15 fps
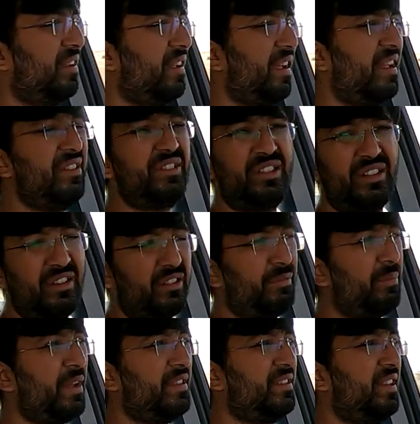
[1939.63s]
engine,
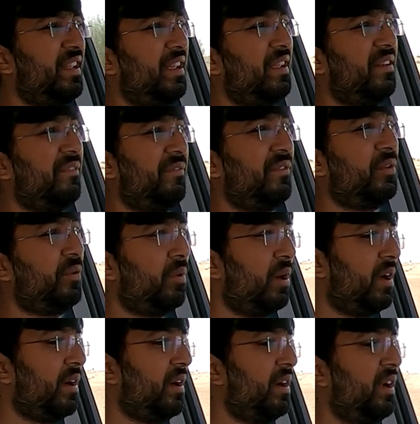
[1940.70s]
especially if you
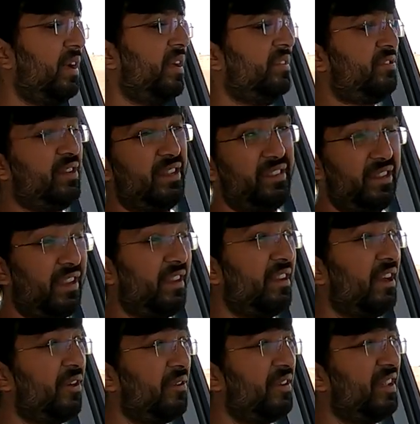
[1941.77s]
are stressing it
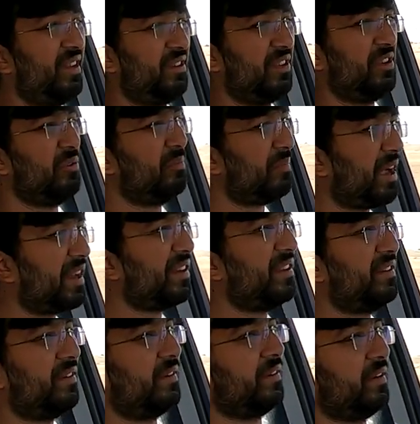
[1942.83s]
out, then you might
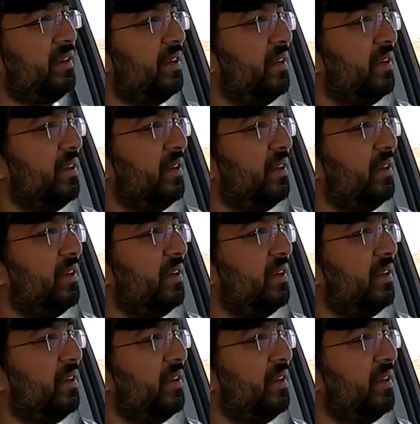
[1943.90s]
hear